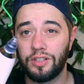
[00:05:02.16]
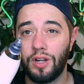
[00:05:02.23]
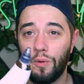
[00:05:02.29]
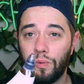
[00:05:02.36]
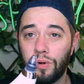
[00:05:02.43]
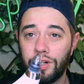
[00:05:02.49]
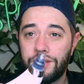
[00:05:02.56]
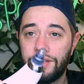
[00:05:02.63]

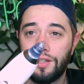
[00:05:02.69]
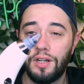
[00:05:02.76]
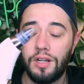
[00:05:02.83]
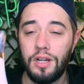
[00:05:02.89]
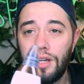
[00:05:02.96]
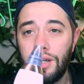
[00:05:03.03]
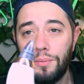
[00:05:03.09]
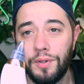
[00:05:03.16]
not worth it,
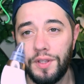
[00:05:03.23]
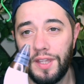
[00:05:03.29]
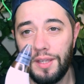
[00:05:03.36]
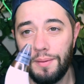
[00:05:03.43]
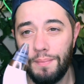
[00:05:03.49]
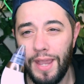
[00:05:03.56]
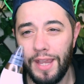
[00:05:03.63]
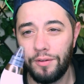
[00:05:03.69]
but
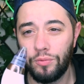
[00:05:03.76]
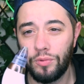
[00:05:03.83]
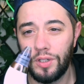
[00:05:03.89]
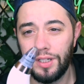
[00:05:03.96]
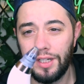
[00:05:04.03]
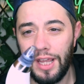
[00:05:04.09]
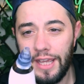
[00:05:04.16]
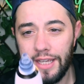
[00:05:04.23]
the main
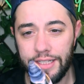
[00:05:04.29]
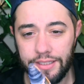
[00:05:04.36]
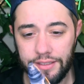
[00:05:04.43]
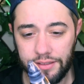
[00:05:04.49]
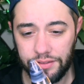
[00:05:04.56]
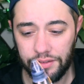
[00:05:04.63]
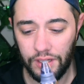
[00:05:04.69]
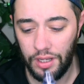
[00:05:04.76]
one
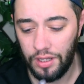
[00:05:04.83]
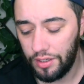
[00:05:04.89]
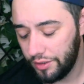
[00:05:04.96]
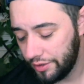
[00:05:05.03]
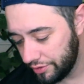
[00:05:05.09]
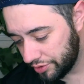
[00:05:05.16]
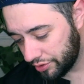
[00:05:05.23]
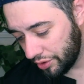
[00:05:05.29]
is.
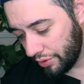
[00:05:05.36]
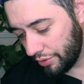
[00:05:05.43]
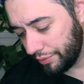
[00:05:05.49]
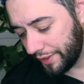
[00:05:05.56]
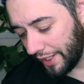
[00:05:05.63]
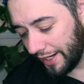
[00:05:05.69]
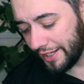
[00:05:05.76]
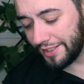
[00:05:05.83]
So that